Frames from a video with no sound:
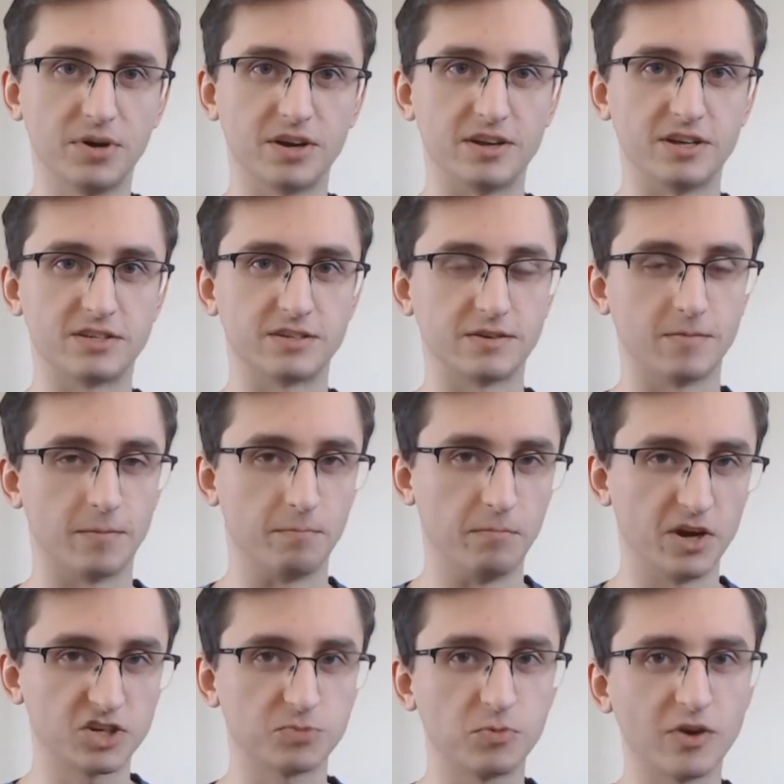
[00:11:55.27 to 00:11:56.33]
But it's
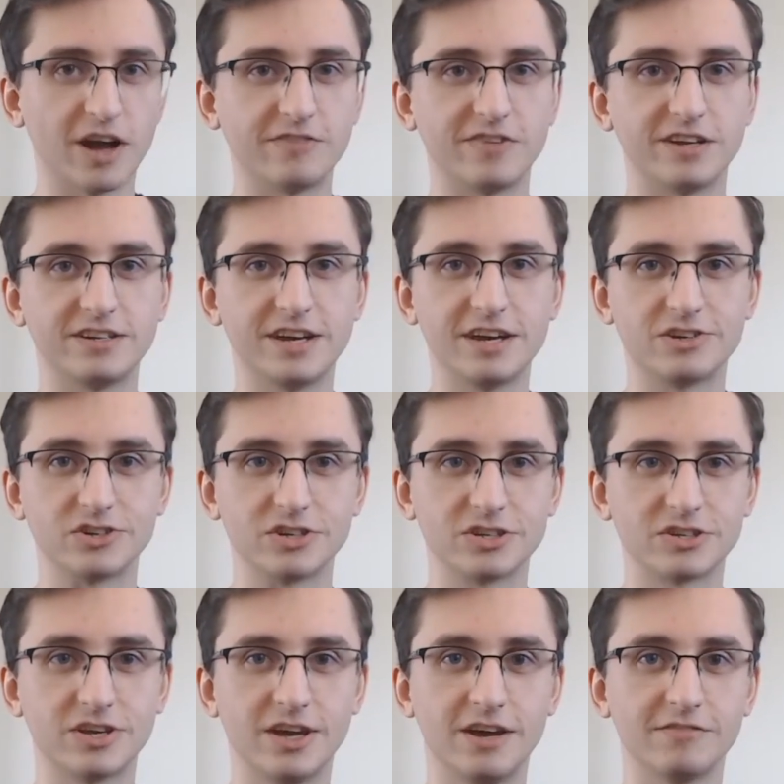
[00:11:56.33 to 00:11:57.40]
much more
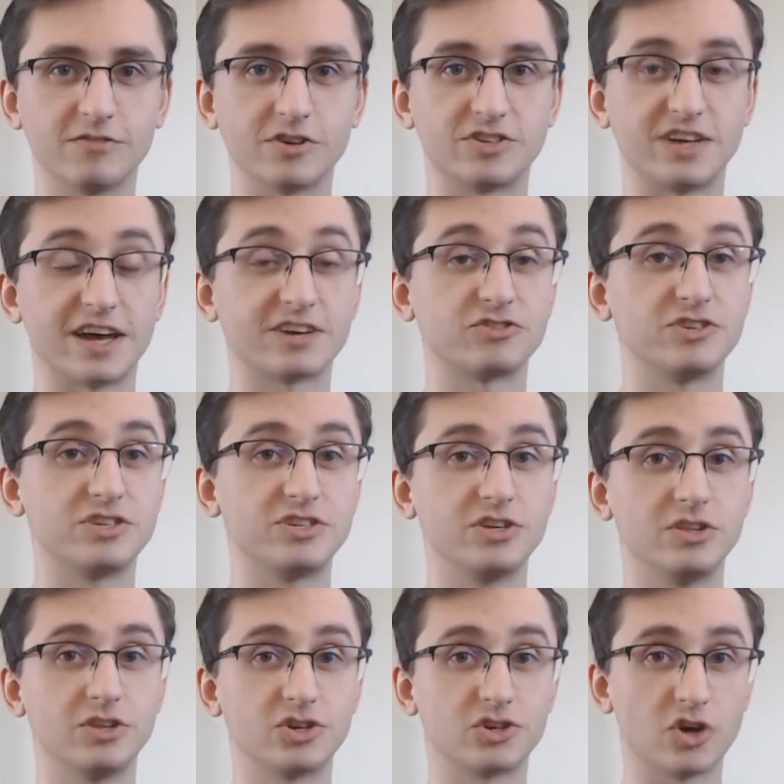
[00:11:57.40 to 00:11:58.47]
advantageous for us to actually
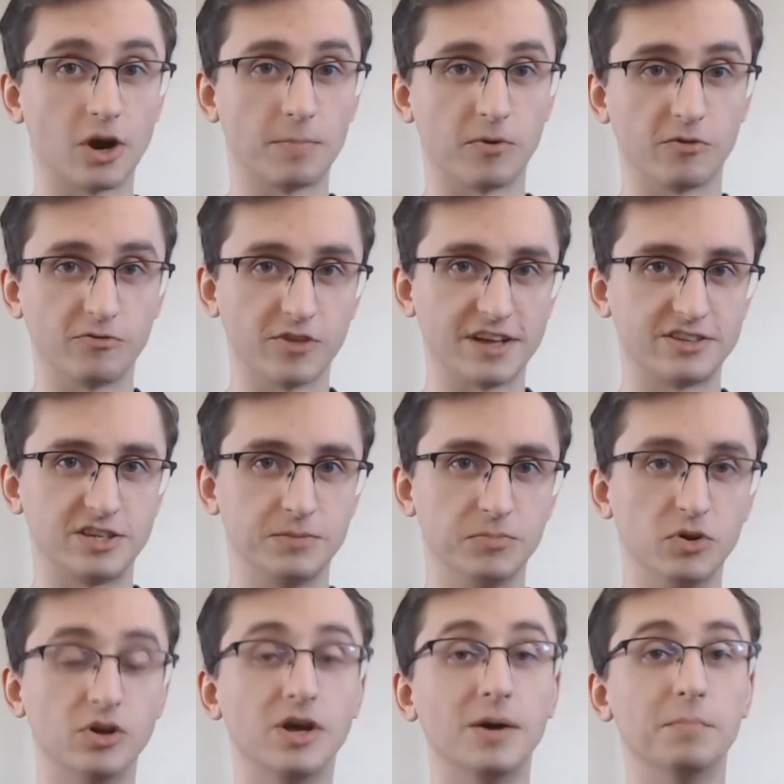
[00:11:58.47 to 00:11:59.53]
see the sharp or flat
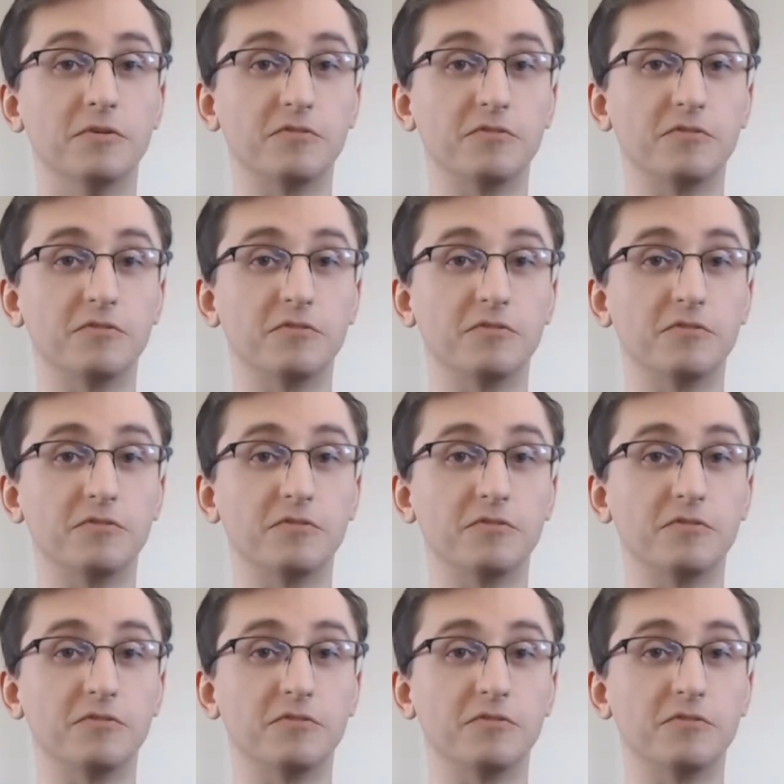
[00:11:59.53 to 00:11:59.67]
symbol